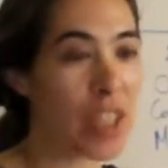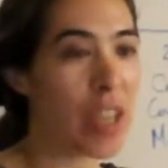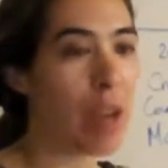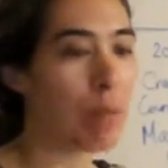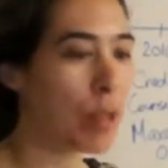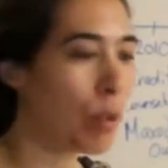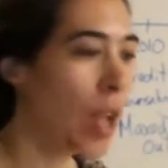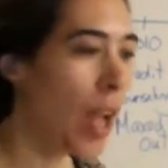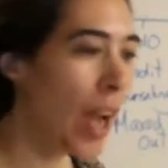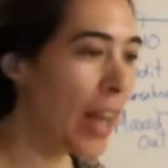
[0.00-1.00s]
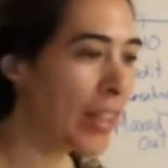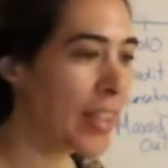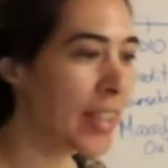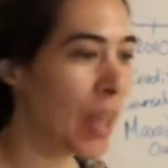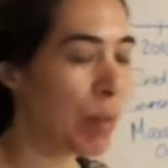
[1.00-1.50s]
So I just stopped. So
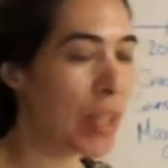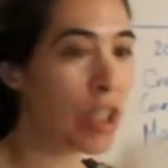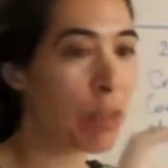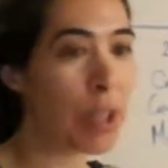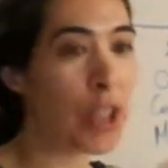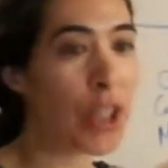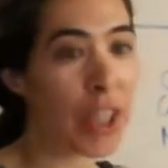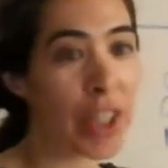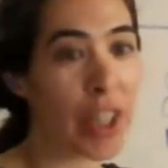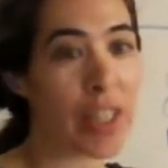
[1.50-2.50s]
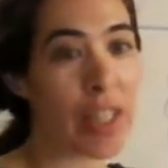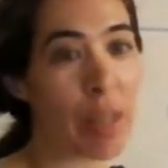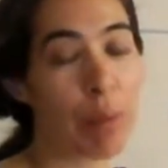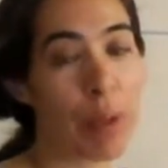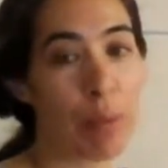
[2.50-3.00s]
how did I stop? I took my credit
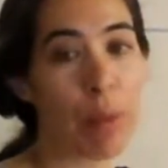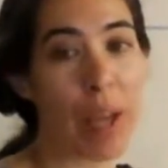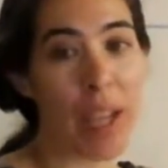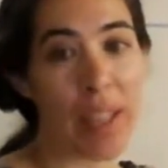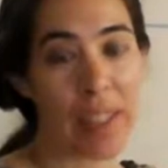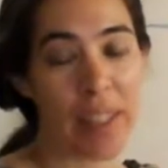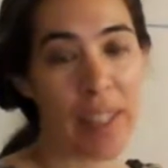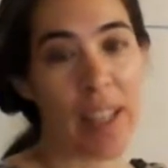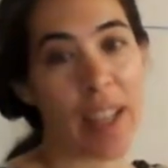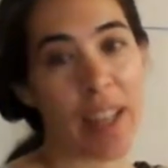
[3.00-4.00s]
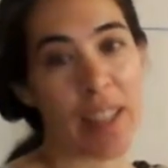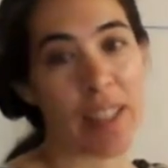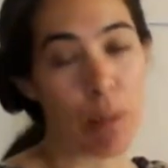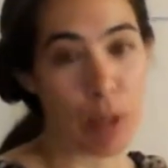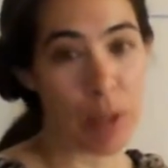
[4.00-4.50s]
cards and I put them away and I
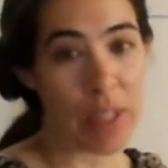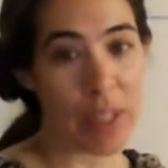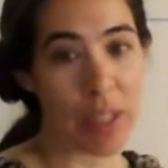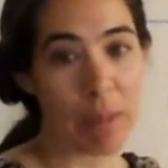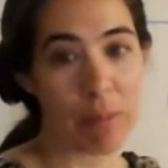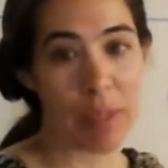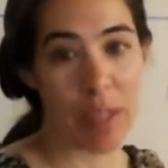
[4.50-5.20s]
stopped using them.